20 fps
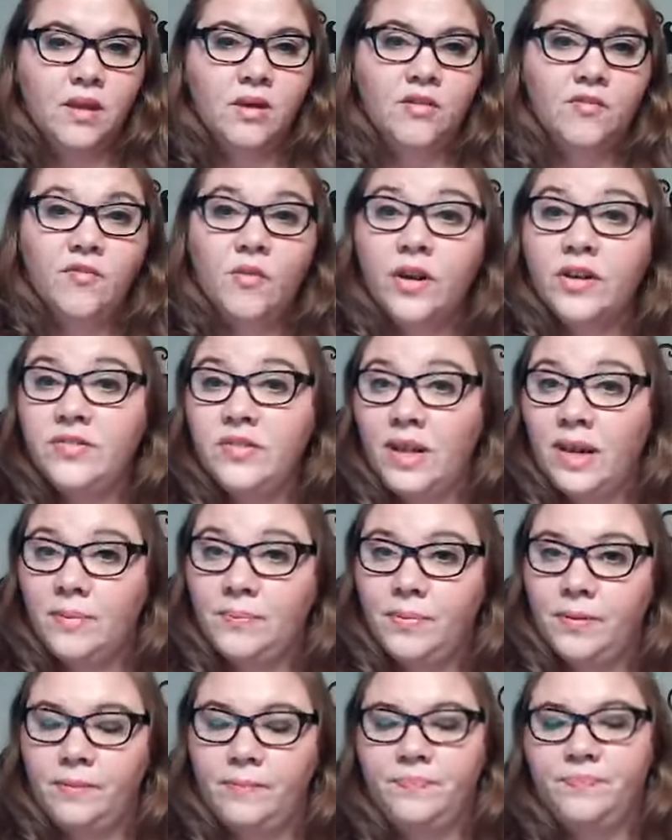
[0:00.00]
For
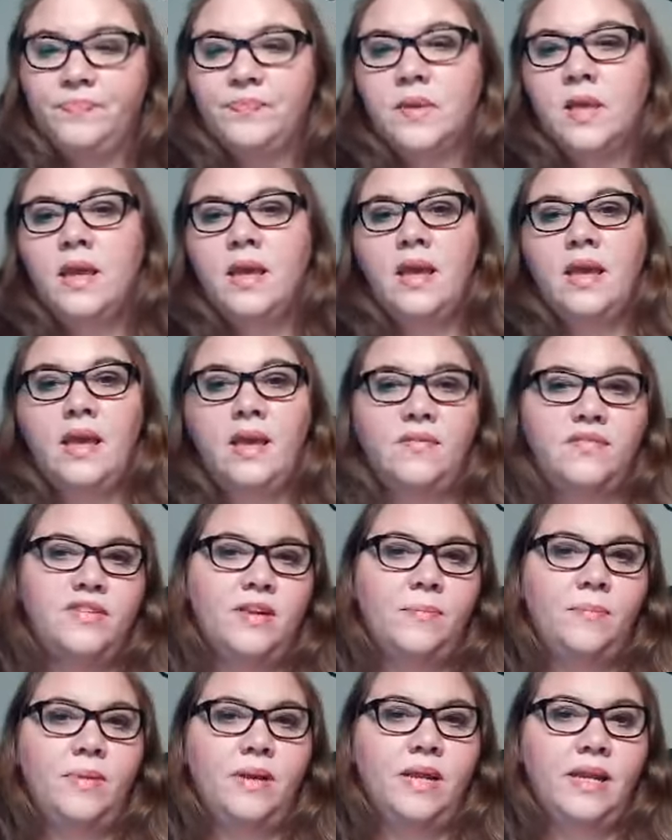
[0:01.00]
example, if
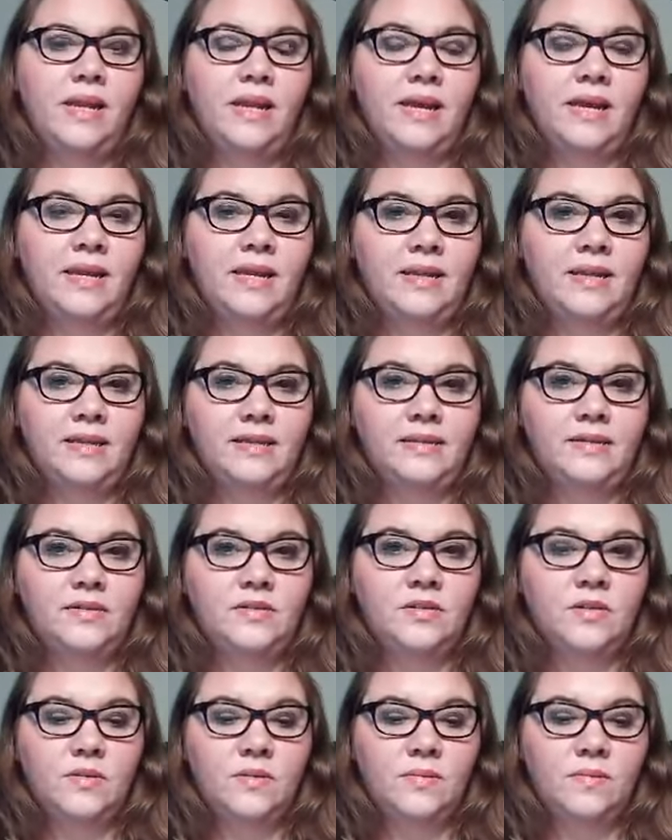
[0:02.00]
somebody is
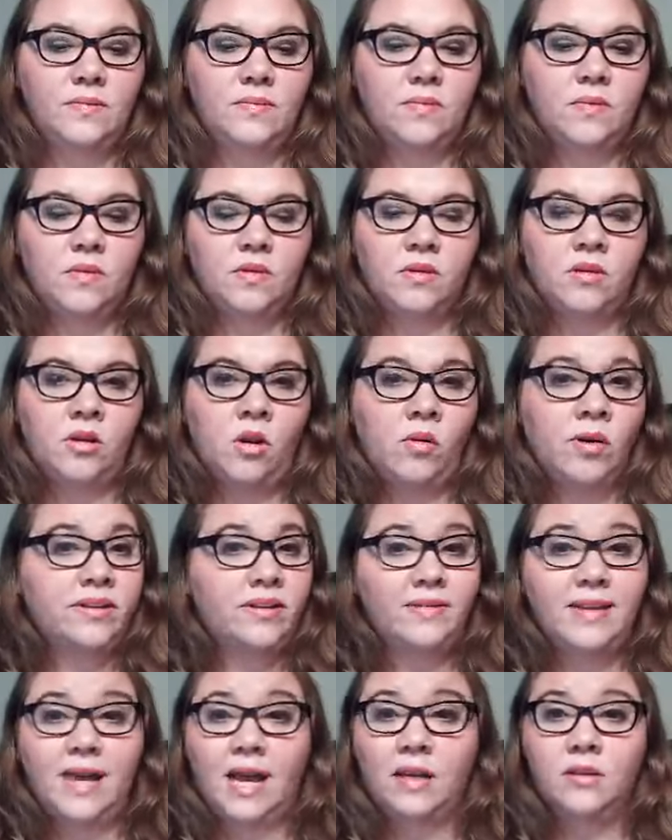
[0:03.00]
going to
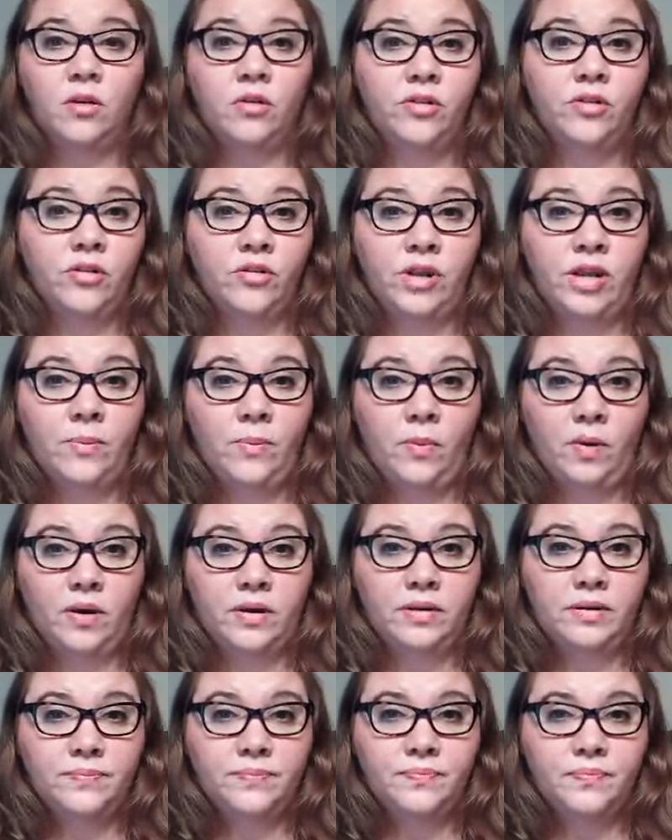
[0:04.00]
download your
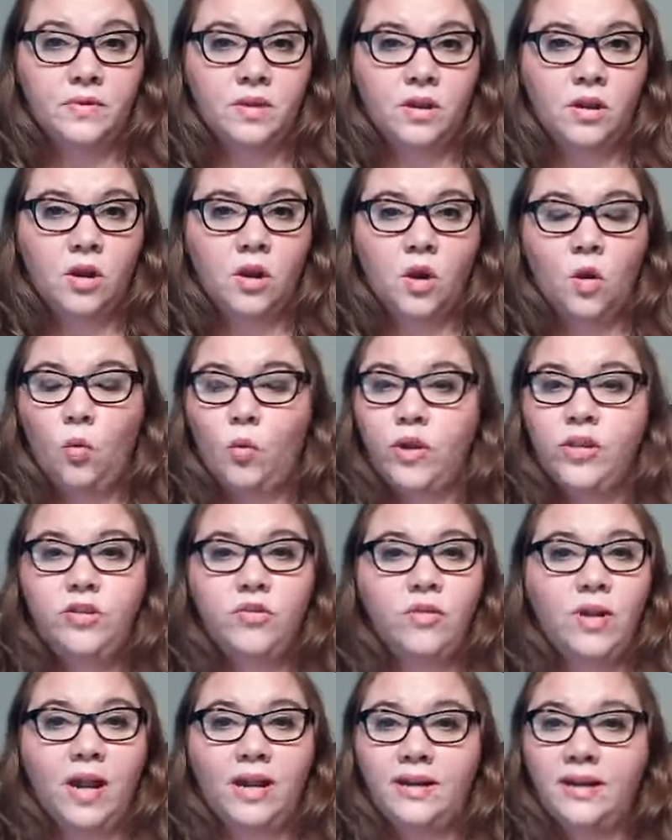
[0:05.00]
ebook, we do
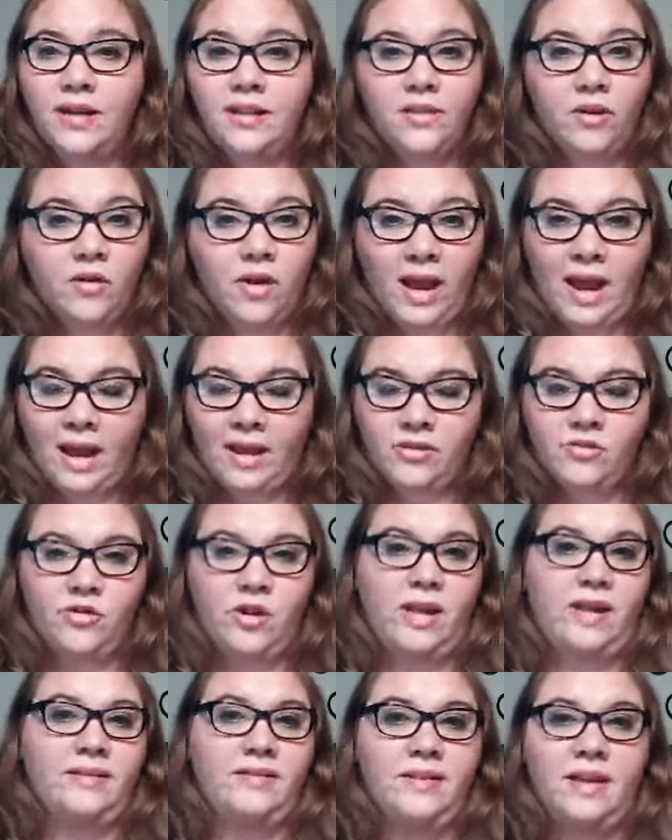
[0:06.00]
not need their
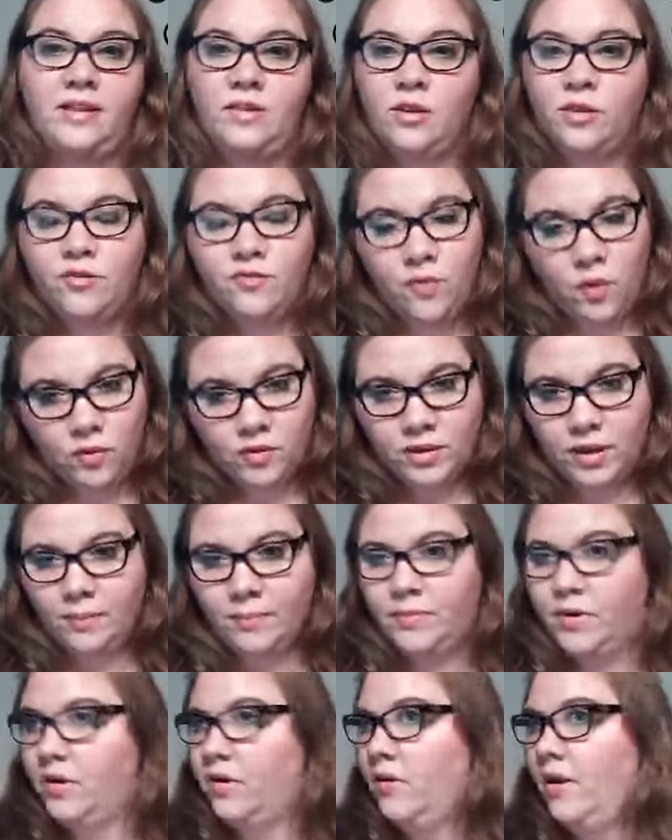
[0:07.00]
address and their phone
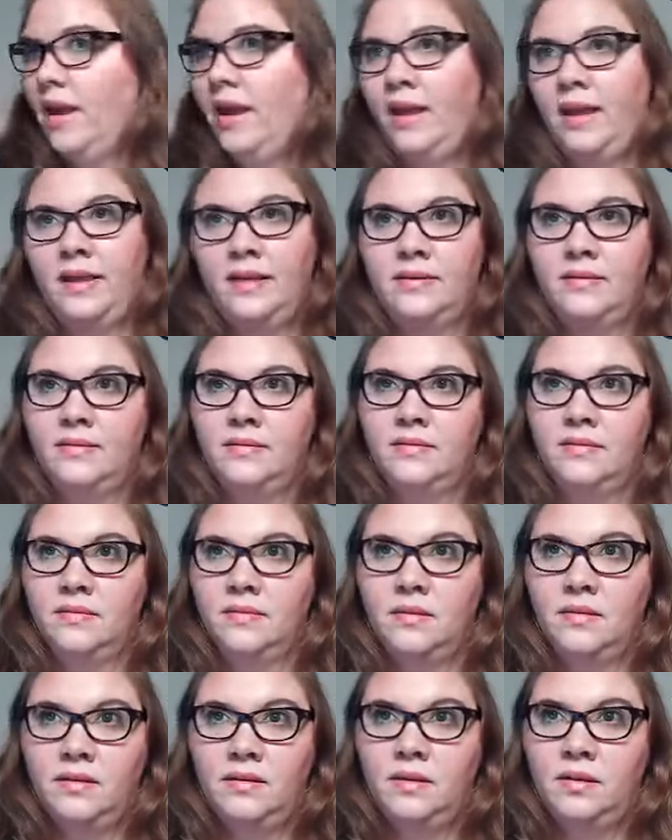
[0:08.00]
number and,
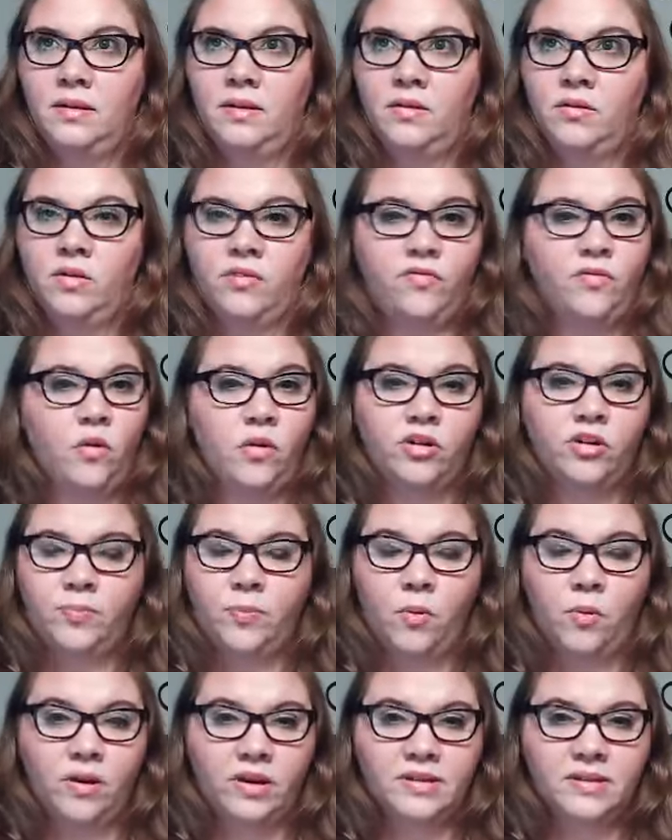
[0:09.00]
their
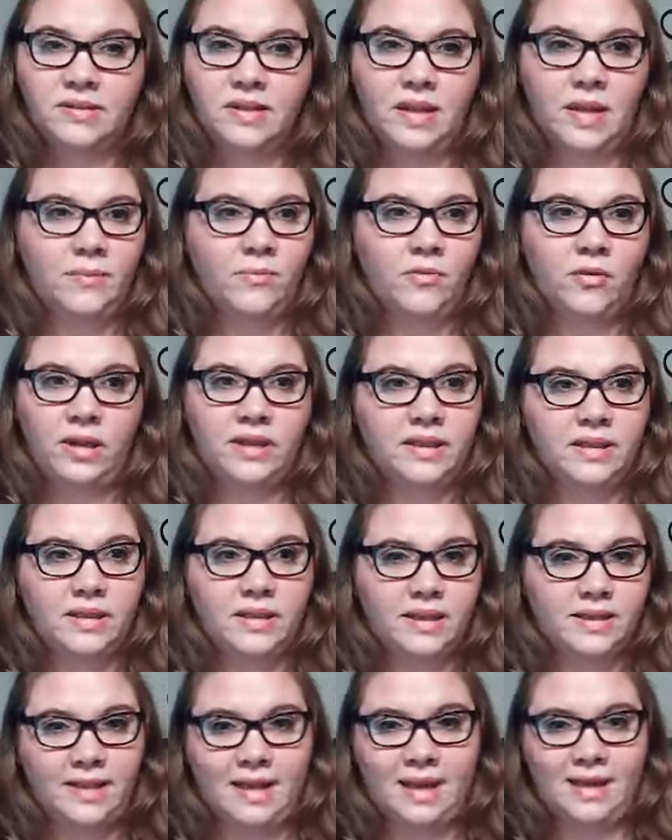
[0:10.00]
firstborn's name or anything
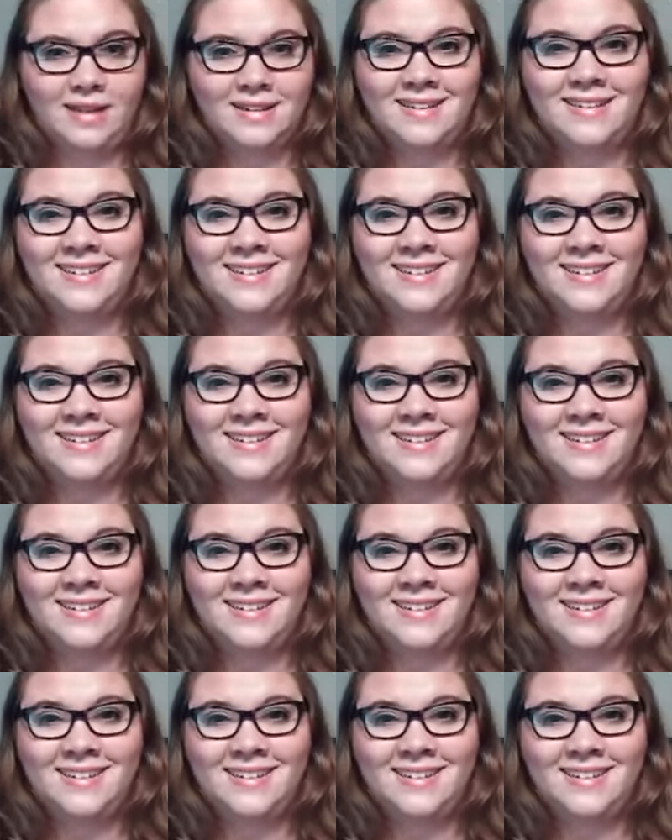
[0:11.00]
like that.